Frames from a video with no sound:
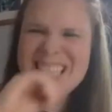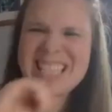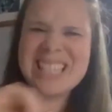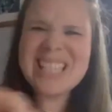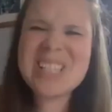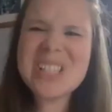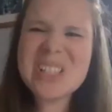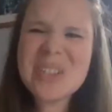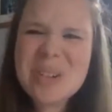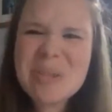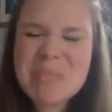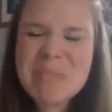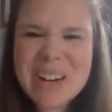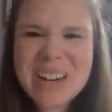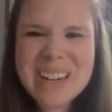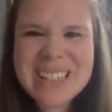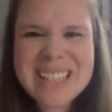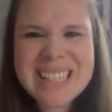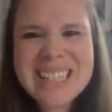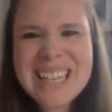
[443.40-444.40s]
this is so
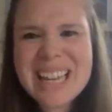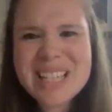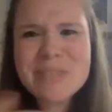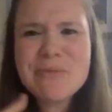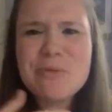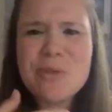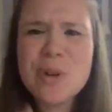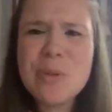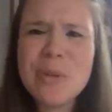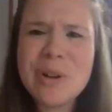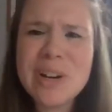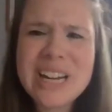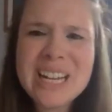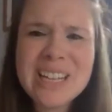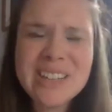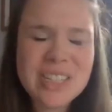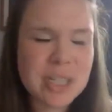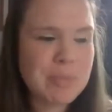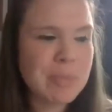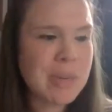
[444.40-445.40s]
embarrassing as a former
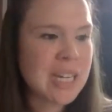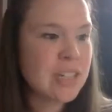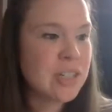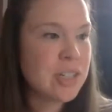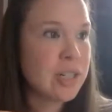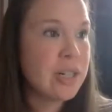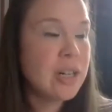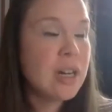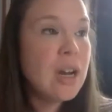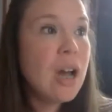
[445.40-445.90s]
English major.